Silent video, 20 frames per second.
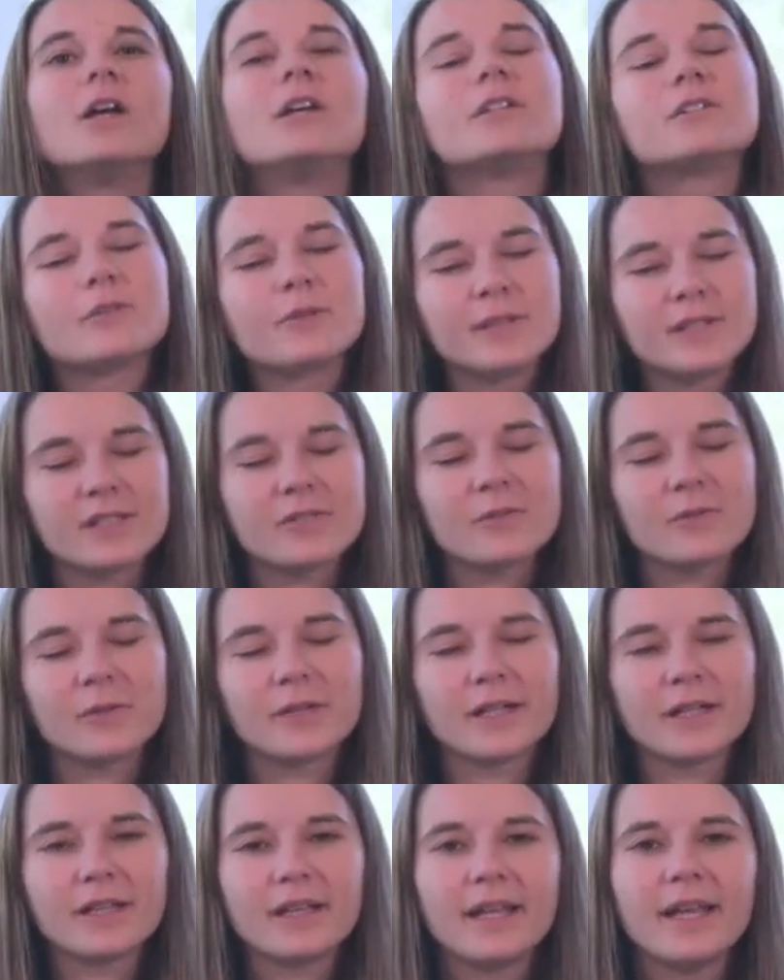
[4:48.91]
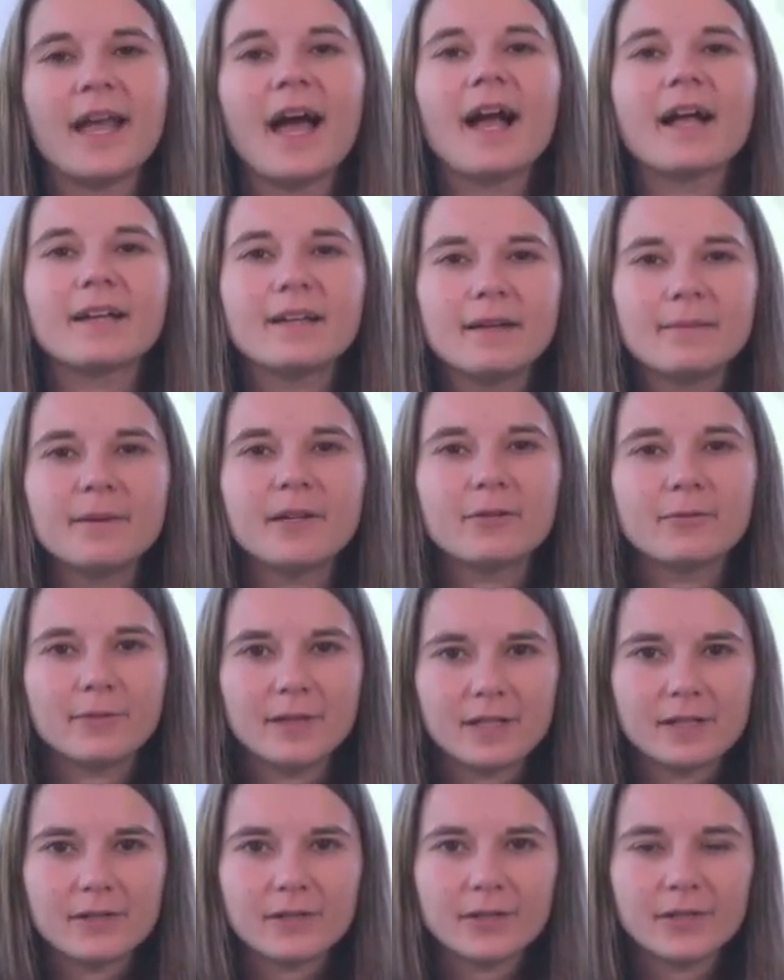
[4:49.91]
So historically, academic
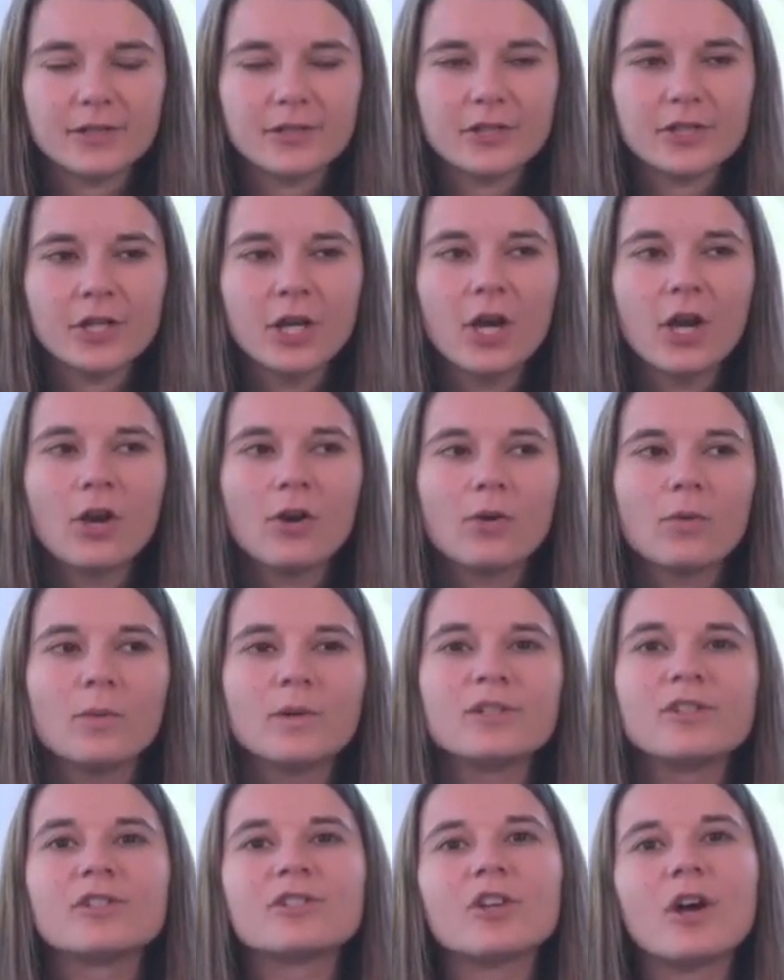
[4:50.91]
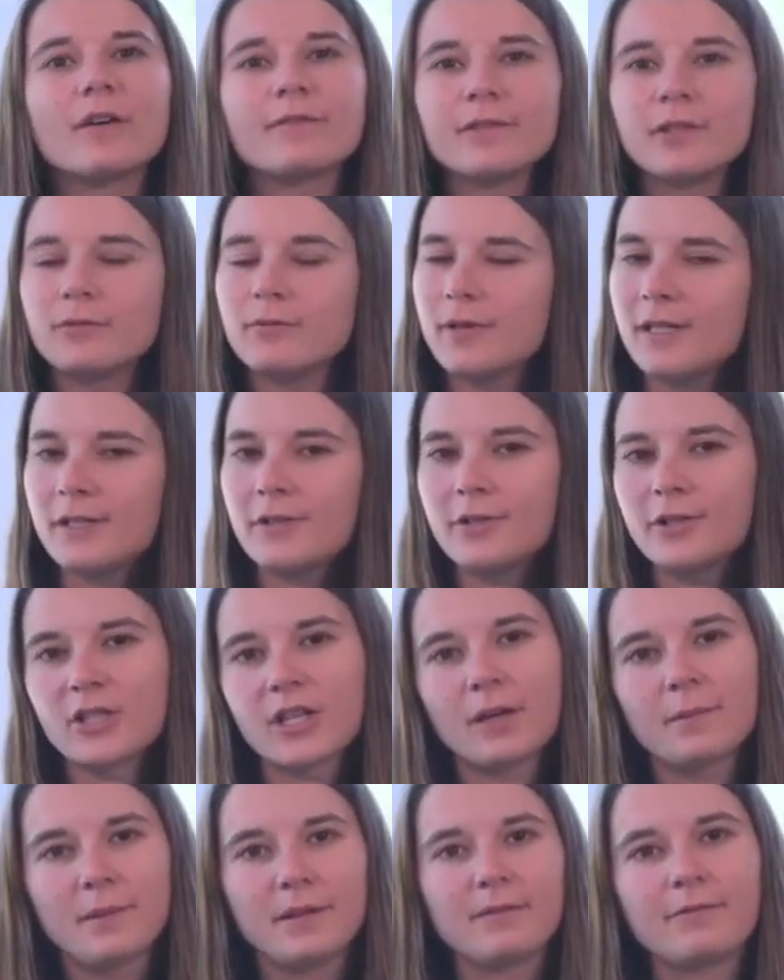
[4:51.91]
research, which is often research
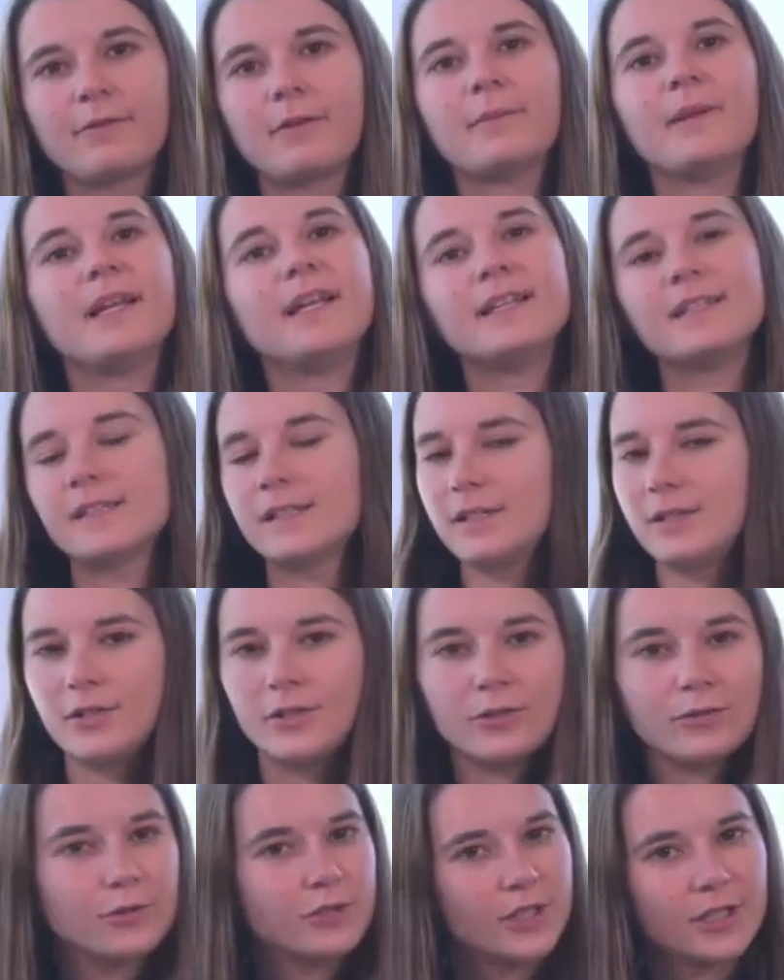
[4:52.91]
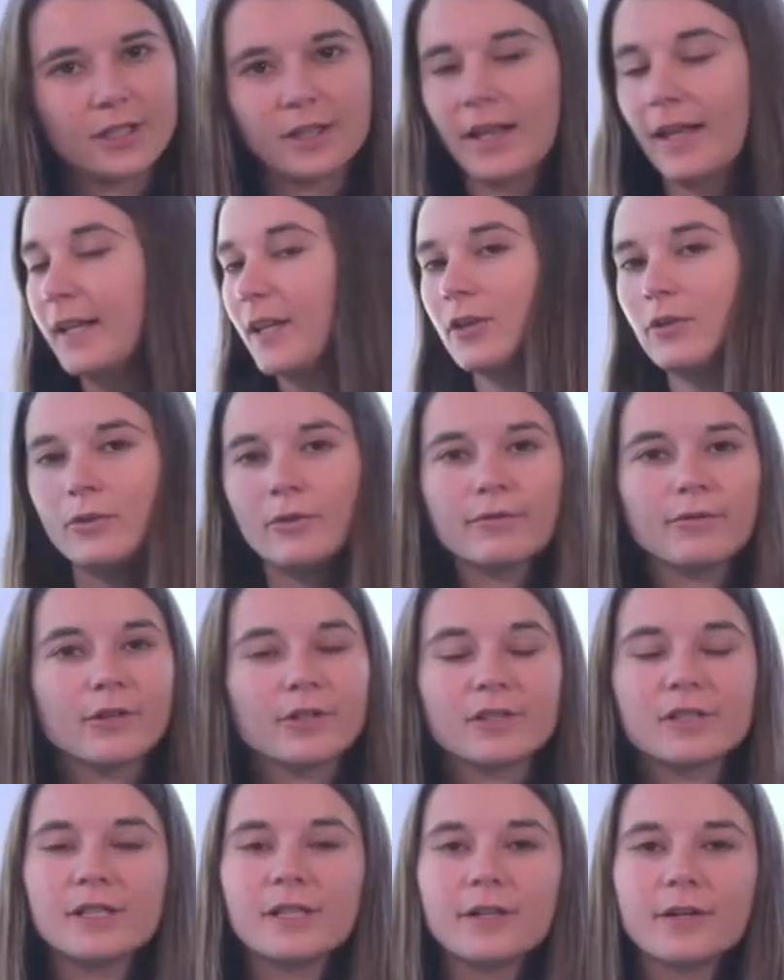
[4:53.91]
coming from an institution like a
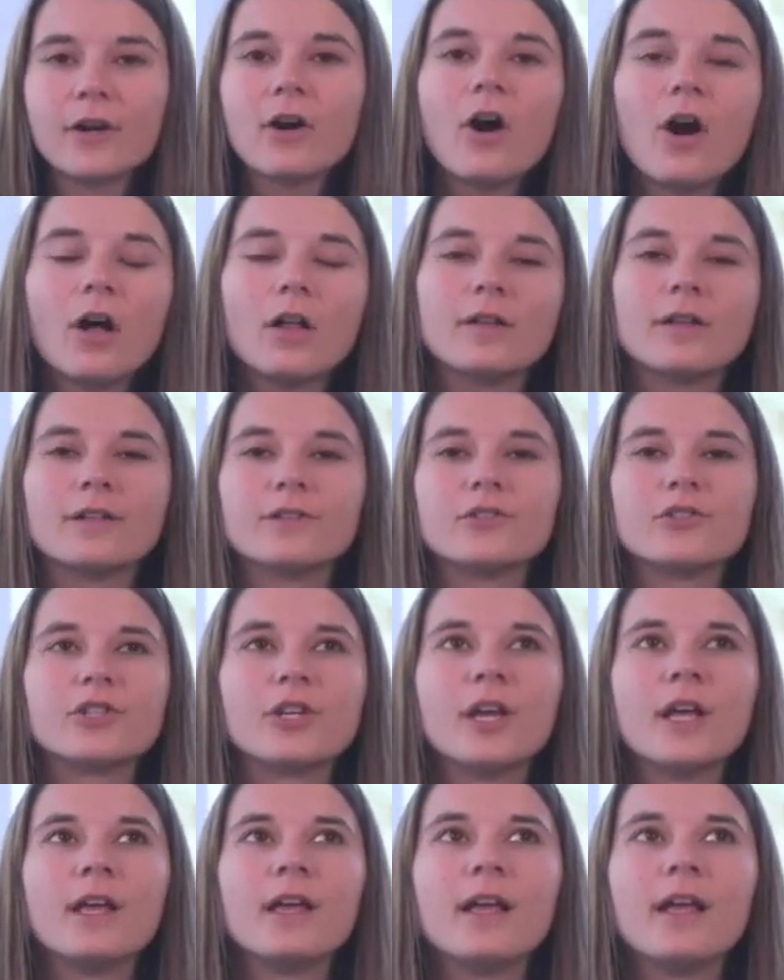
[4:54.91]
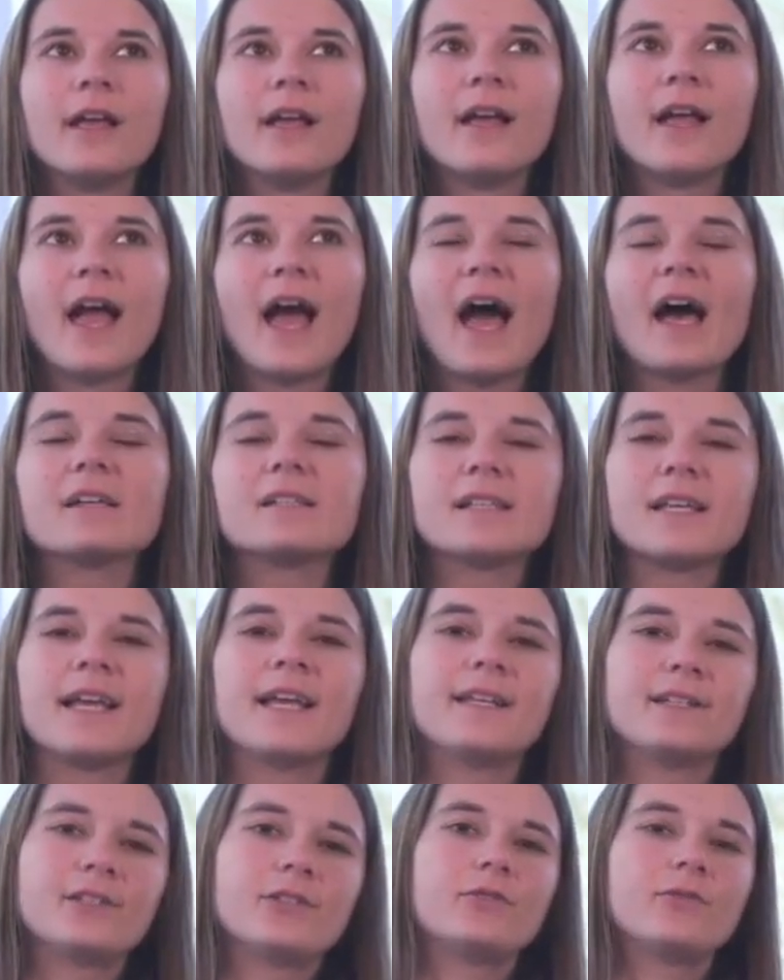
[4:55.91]
university or college, has a
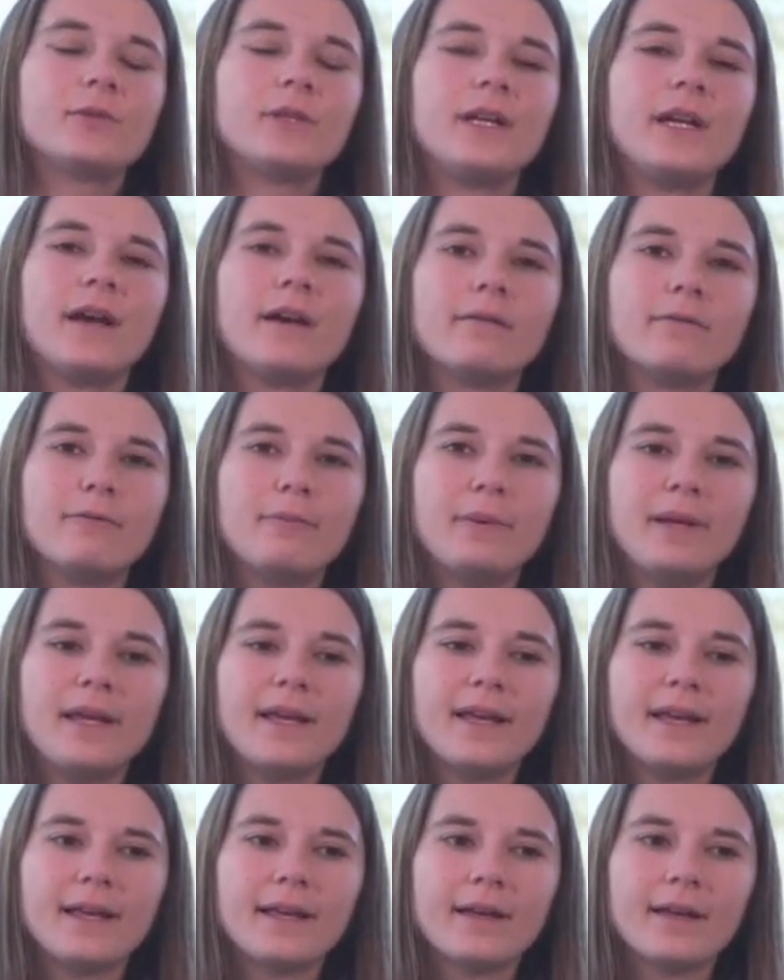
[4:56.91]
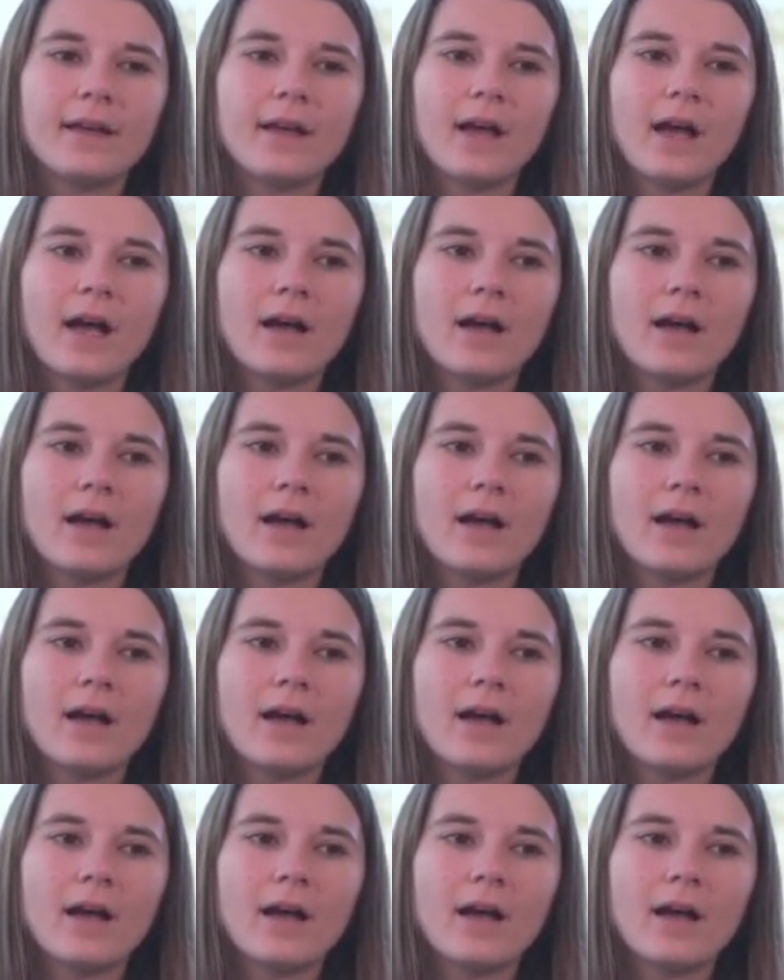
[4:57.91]
history of being